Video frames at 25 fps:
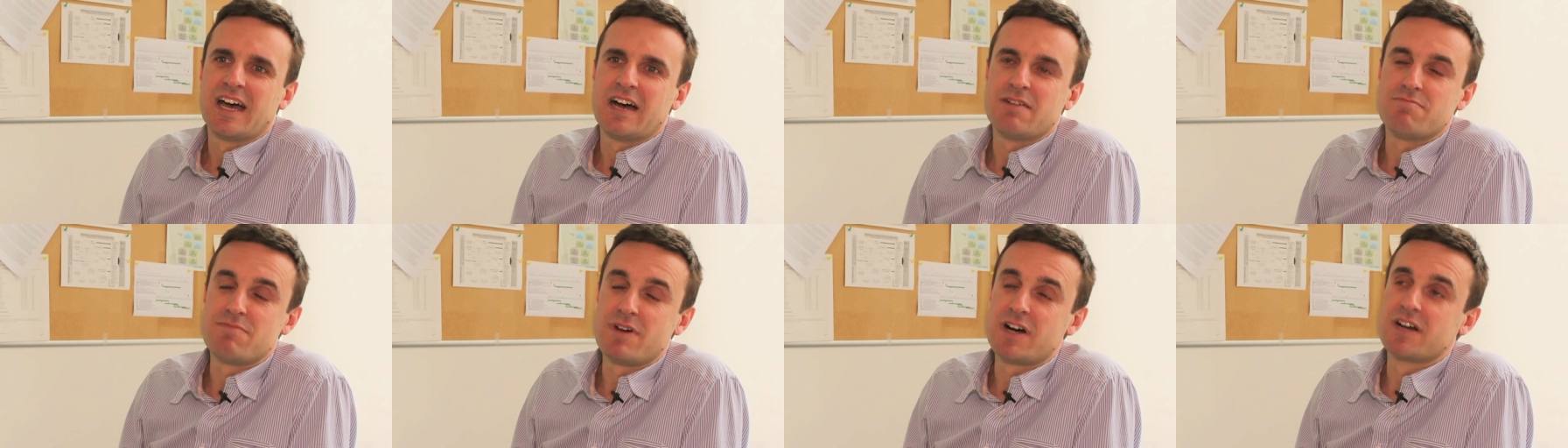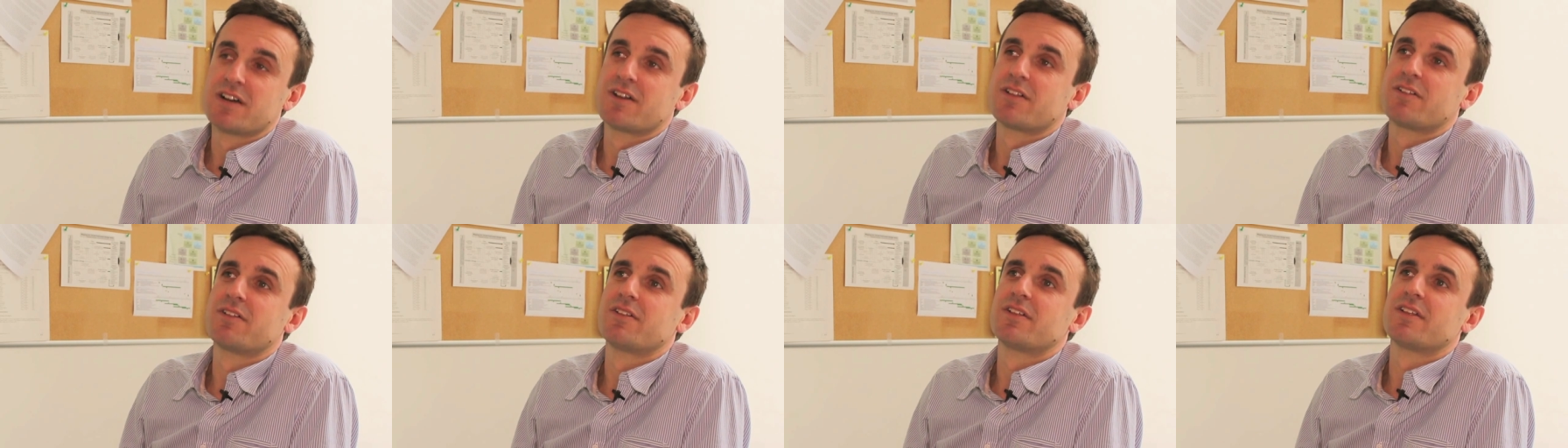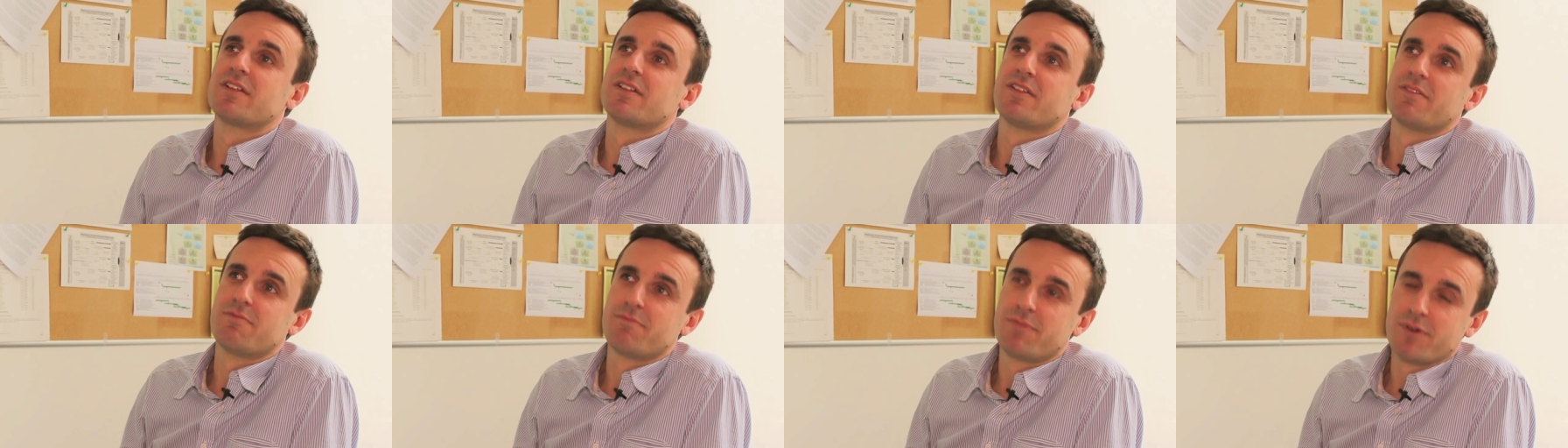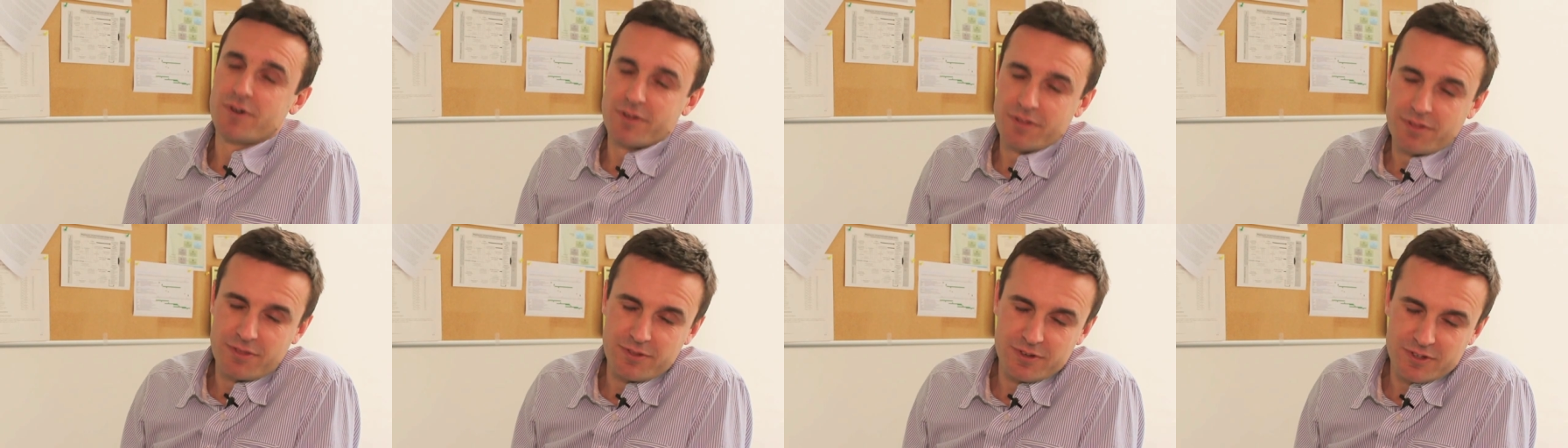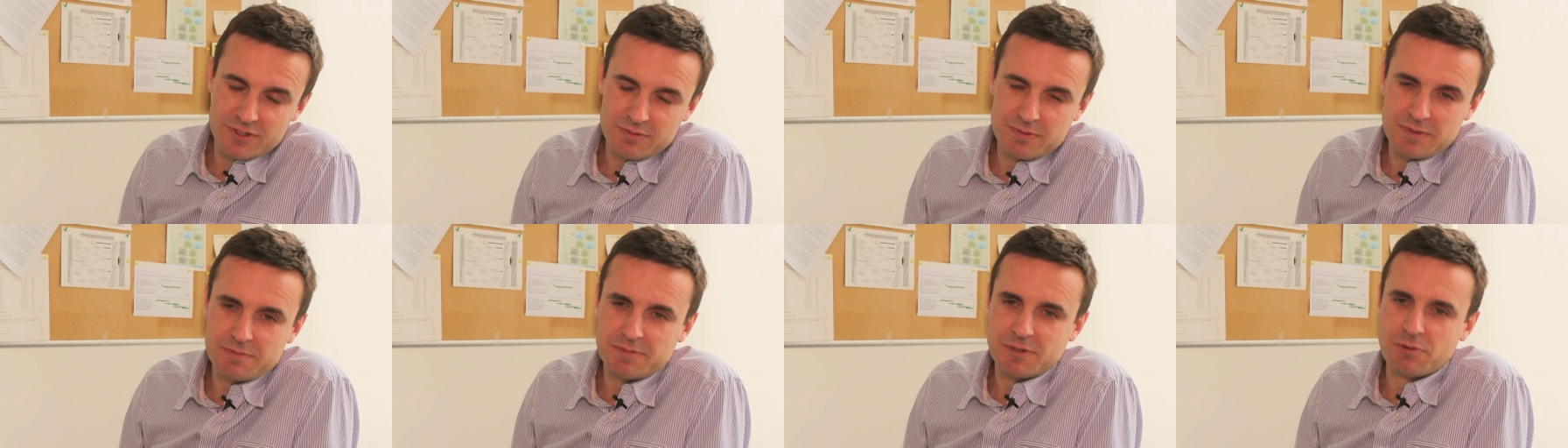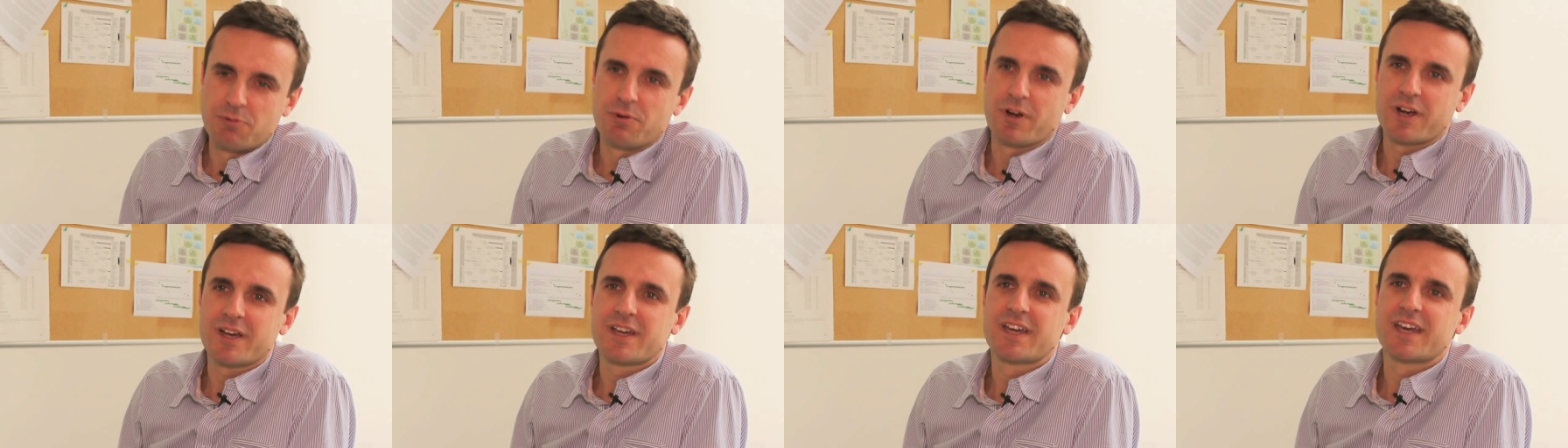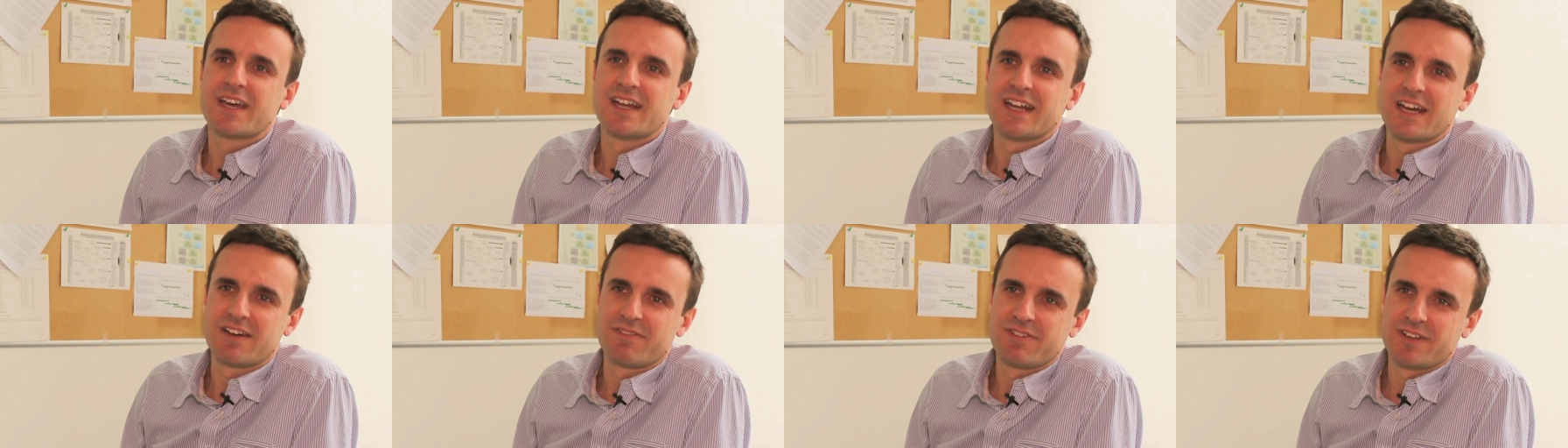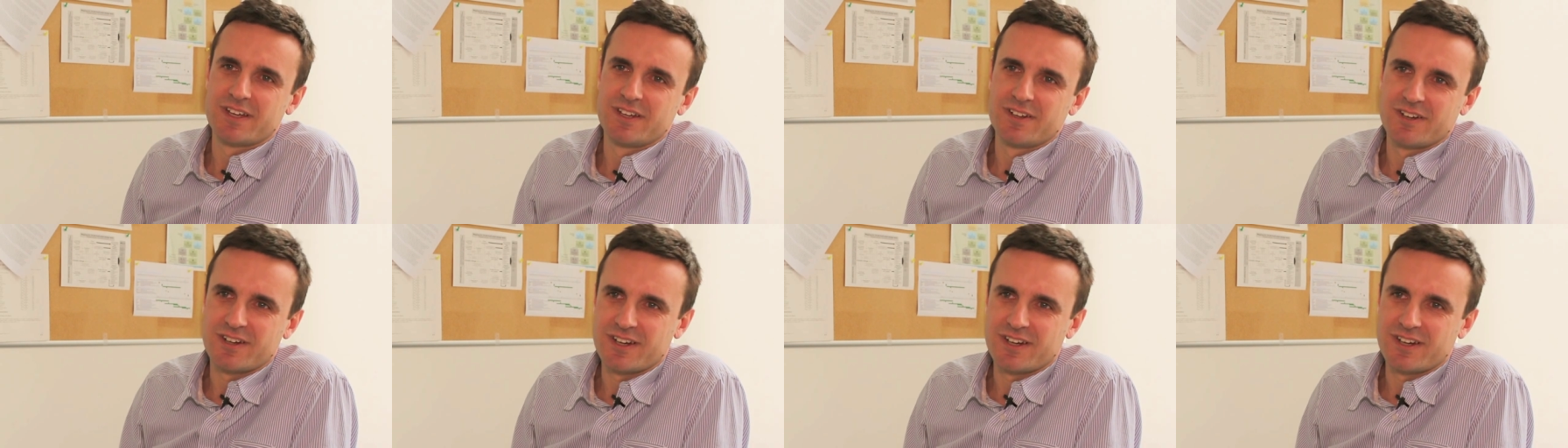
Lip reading: among both those people working in African